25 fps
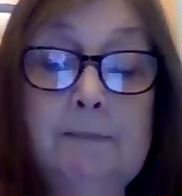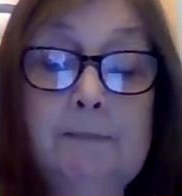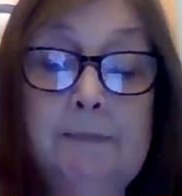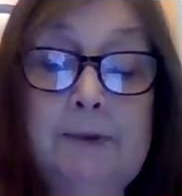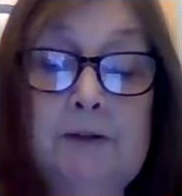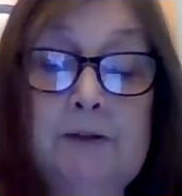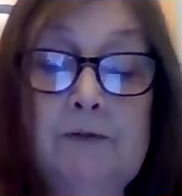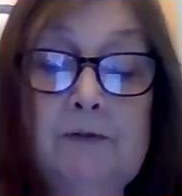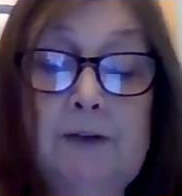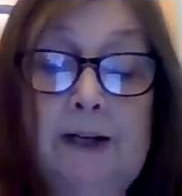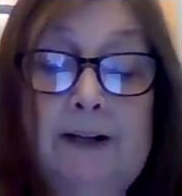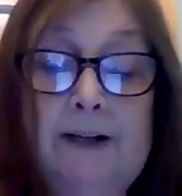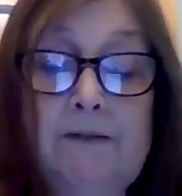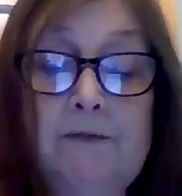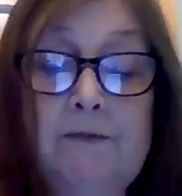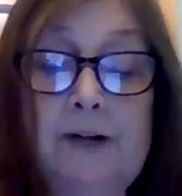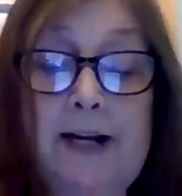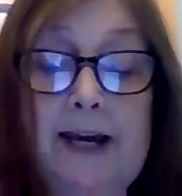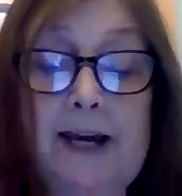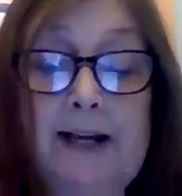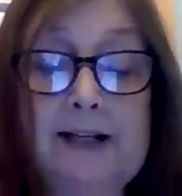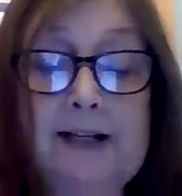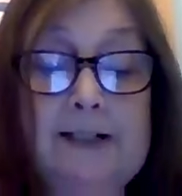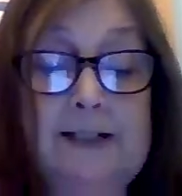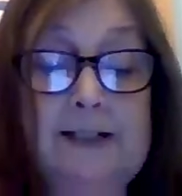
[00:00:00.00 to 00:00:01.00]
But in
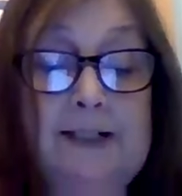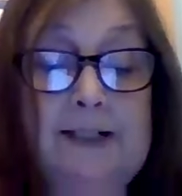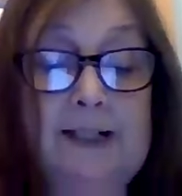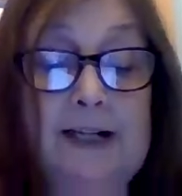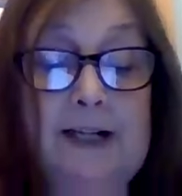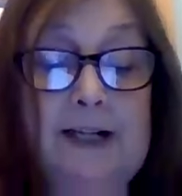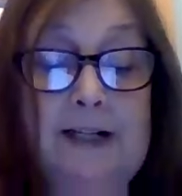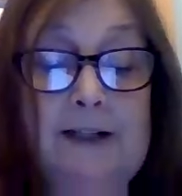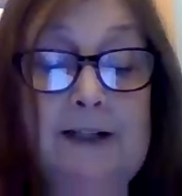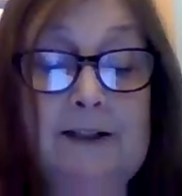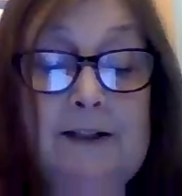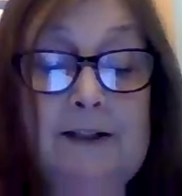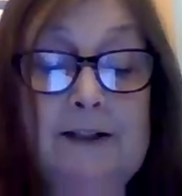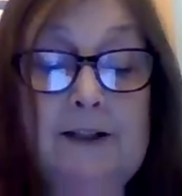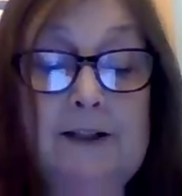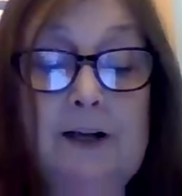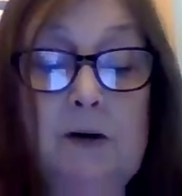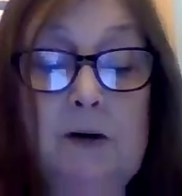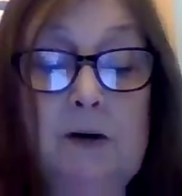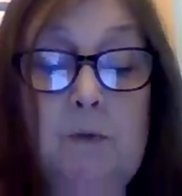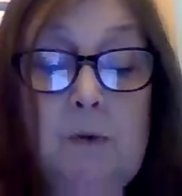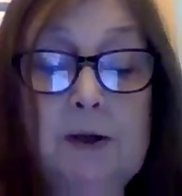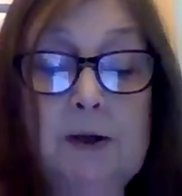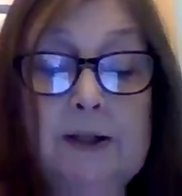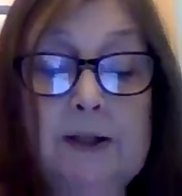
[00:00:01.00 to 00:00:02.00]
reality,
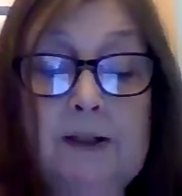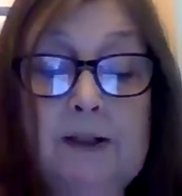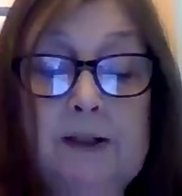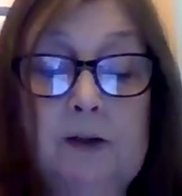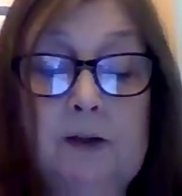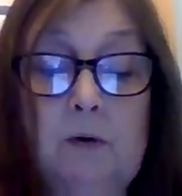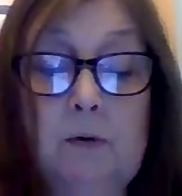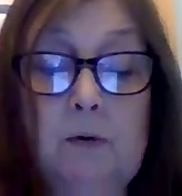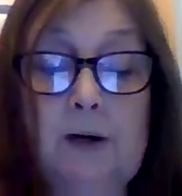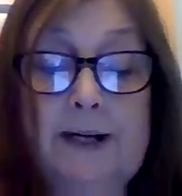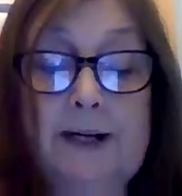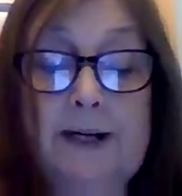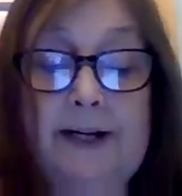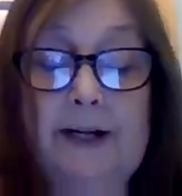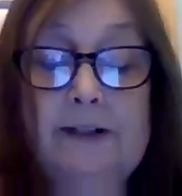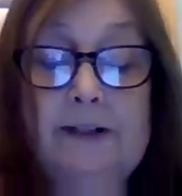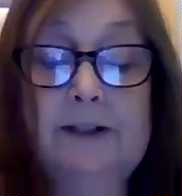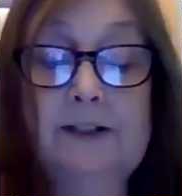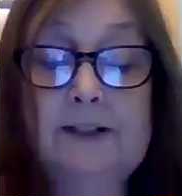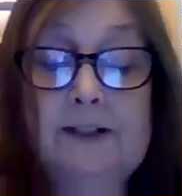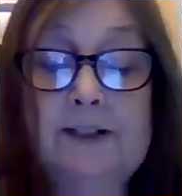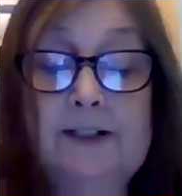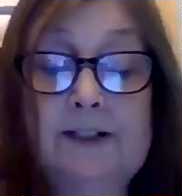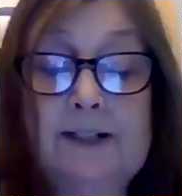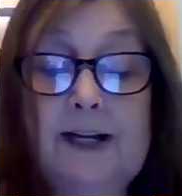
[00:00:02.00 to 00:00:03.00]
no one can quite
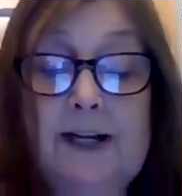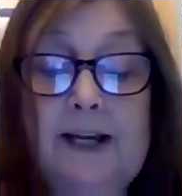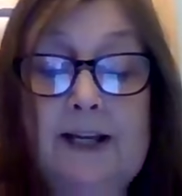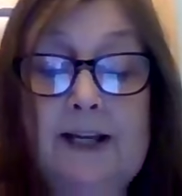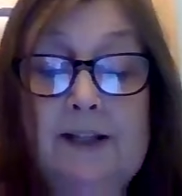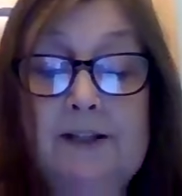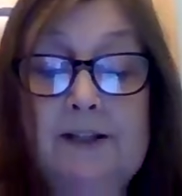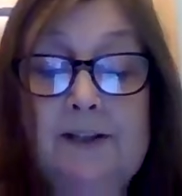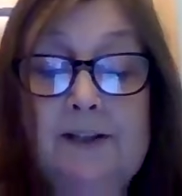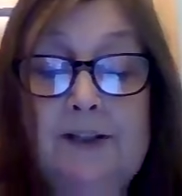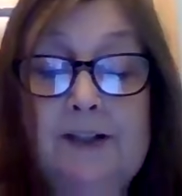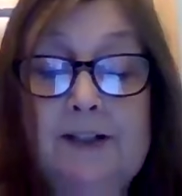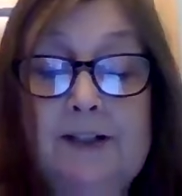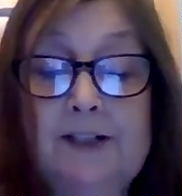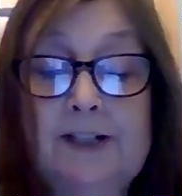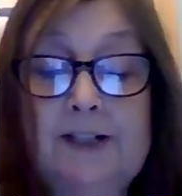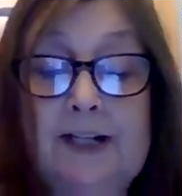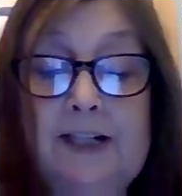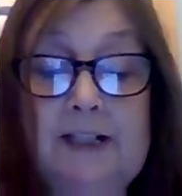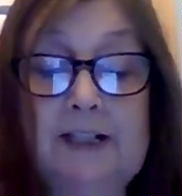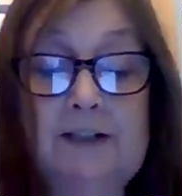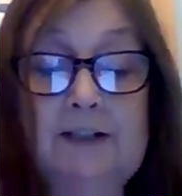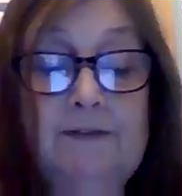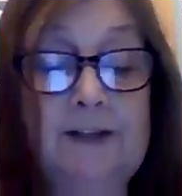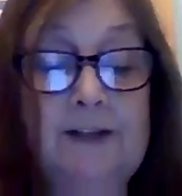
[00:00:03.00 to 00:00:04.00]
understand the
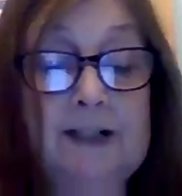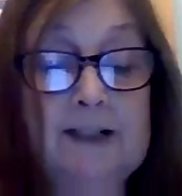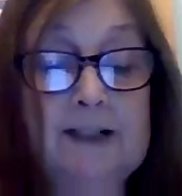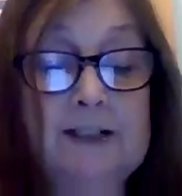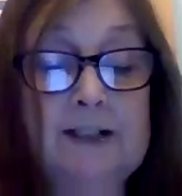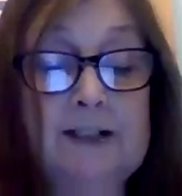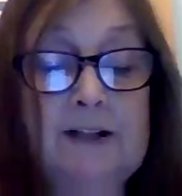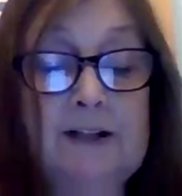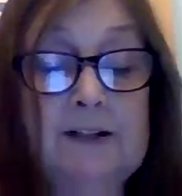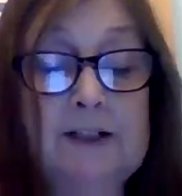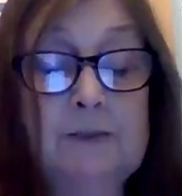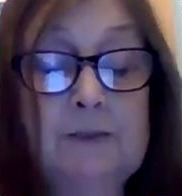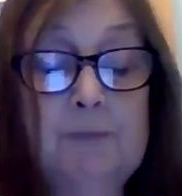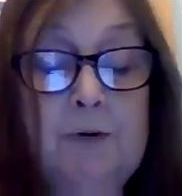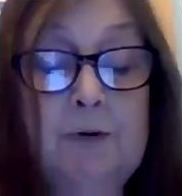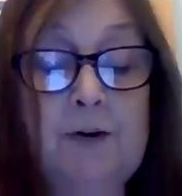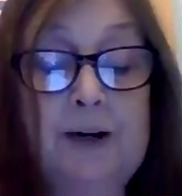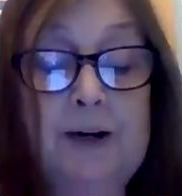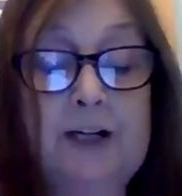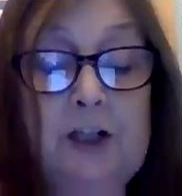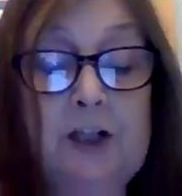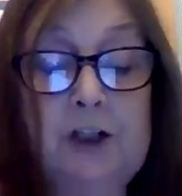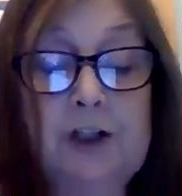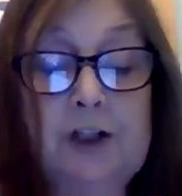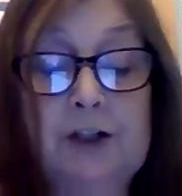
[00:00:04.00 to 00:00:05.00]
state of
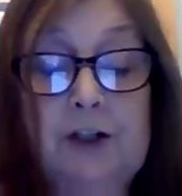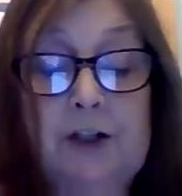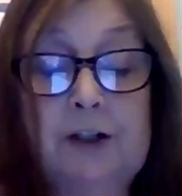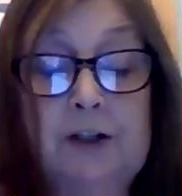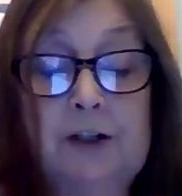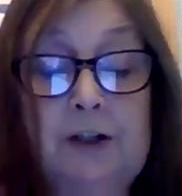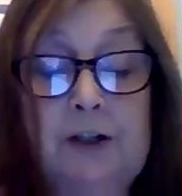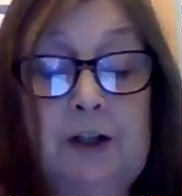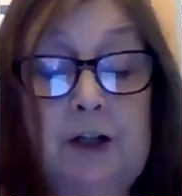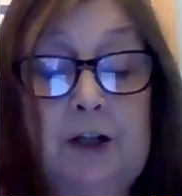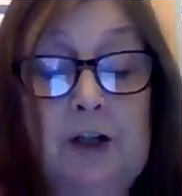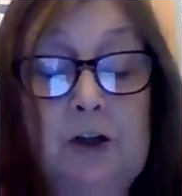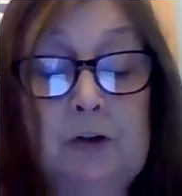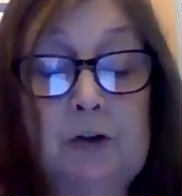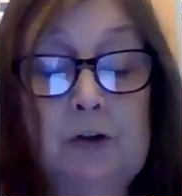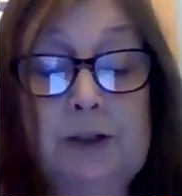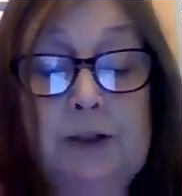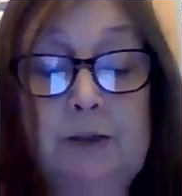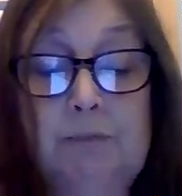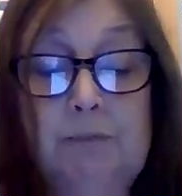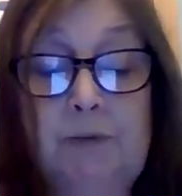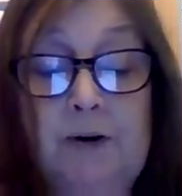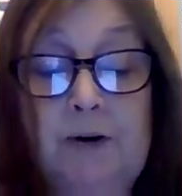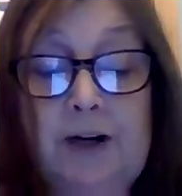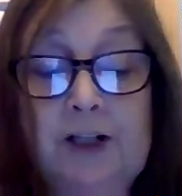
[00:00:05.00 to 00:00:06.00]
exasperation or
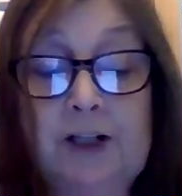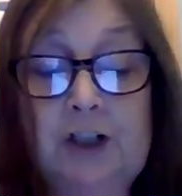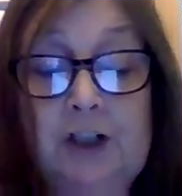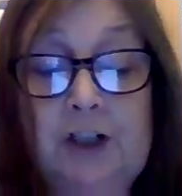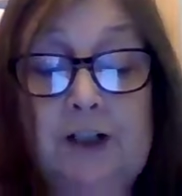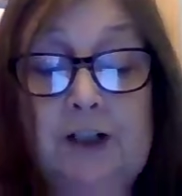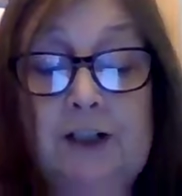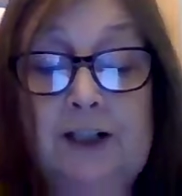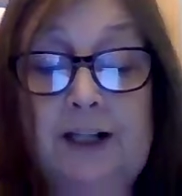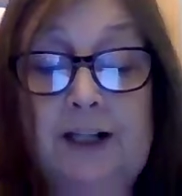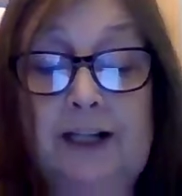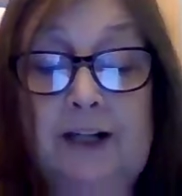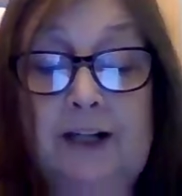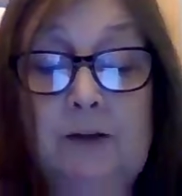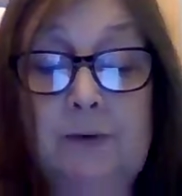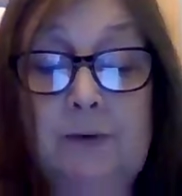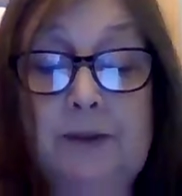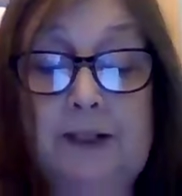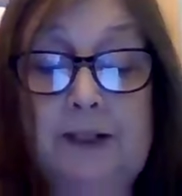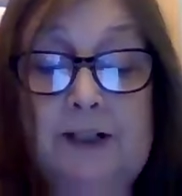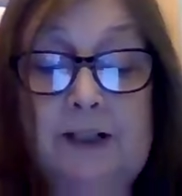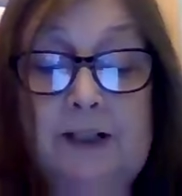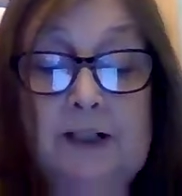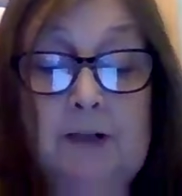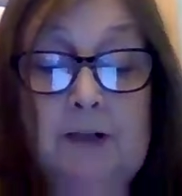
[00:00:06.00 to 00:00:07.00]
depression that
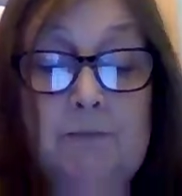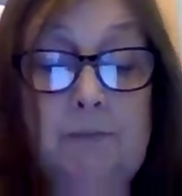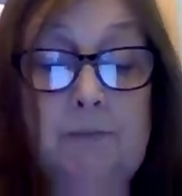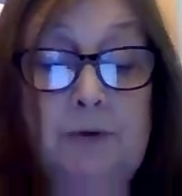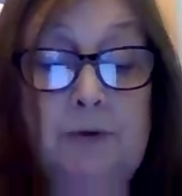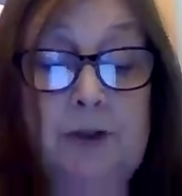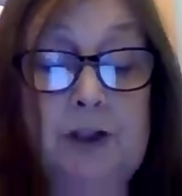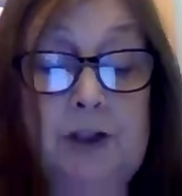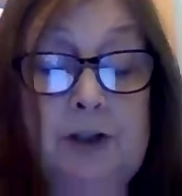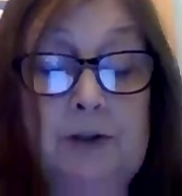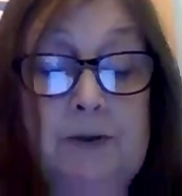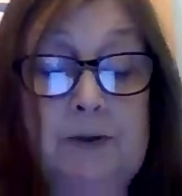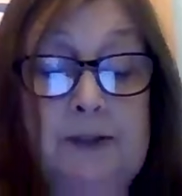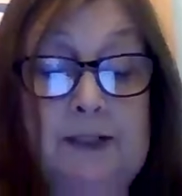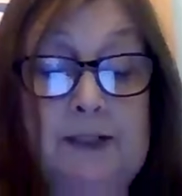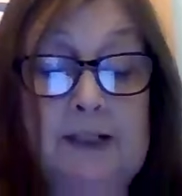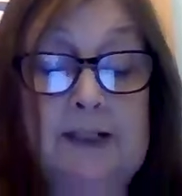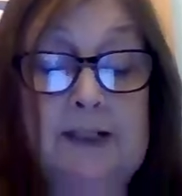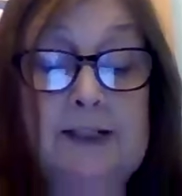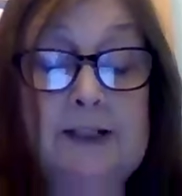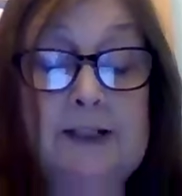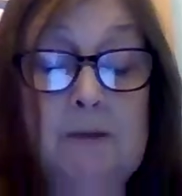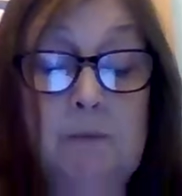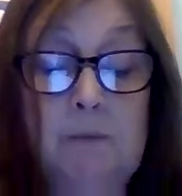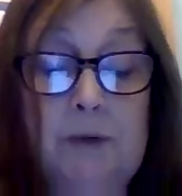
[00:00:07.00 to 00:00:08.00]
illness can produce
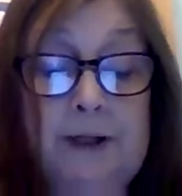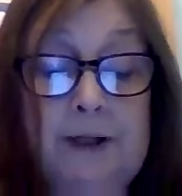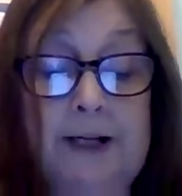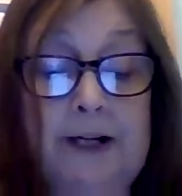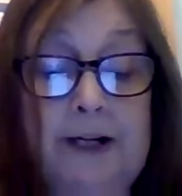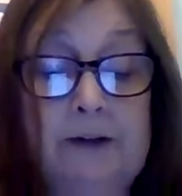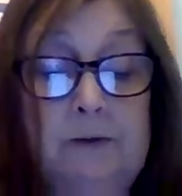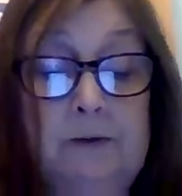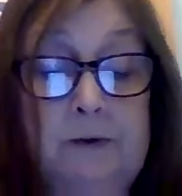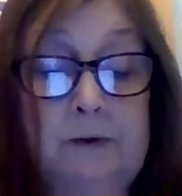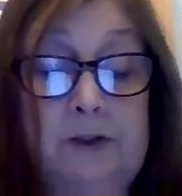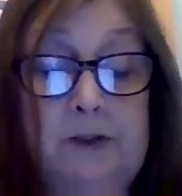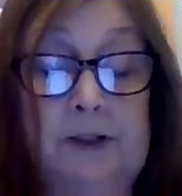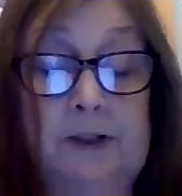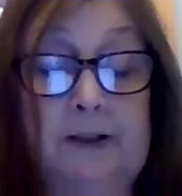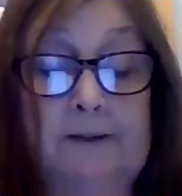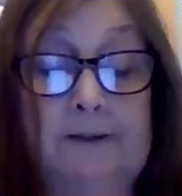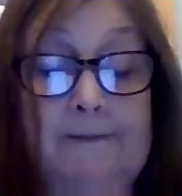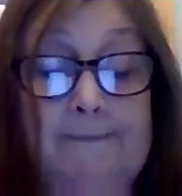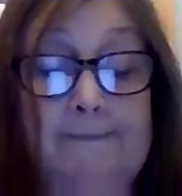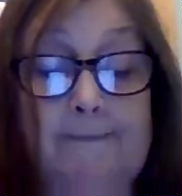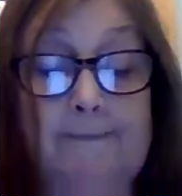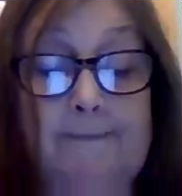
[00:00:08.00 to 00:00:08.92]
in someone else.